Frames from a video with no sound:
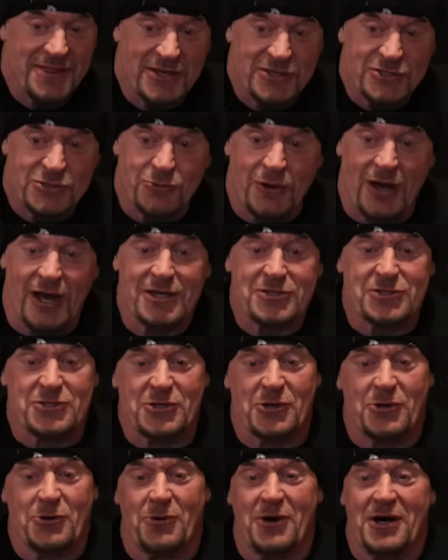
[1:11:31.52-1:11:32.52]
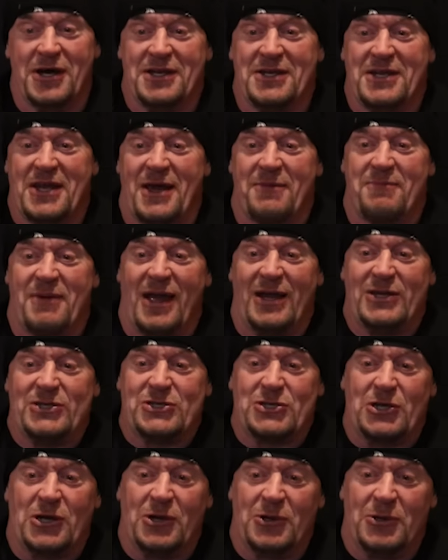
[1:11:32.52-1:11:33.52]
this was the One Dead Man
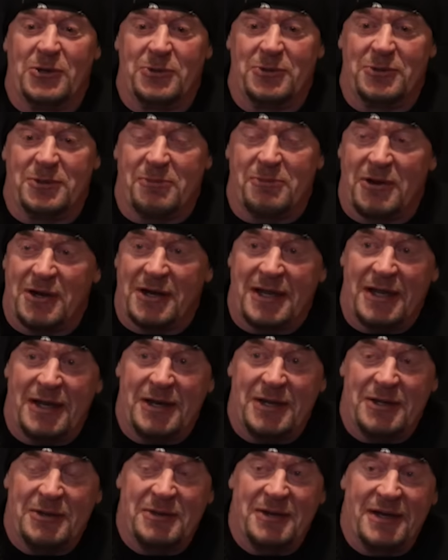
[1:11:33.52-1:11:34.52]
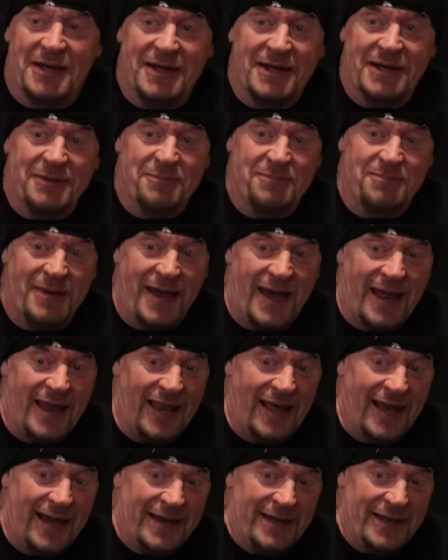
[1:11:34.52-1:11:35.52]
Show with Mark Calaway and Matt
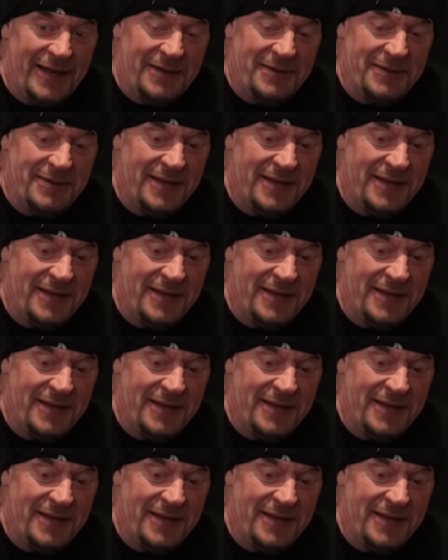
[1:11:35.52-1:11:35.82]
Lyda.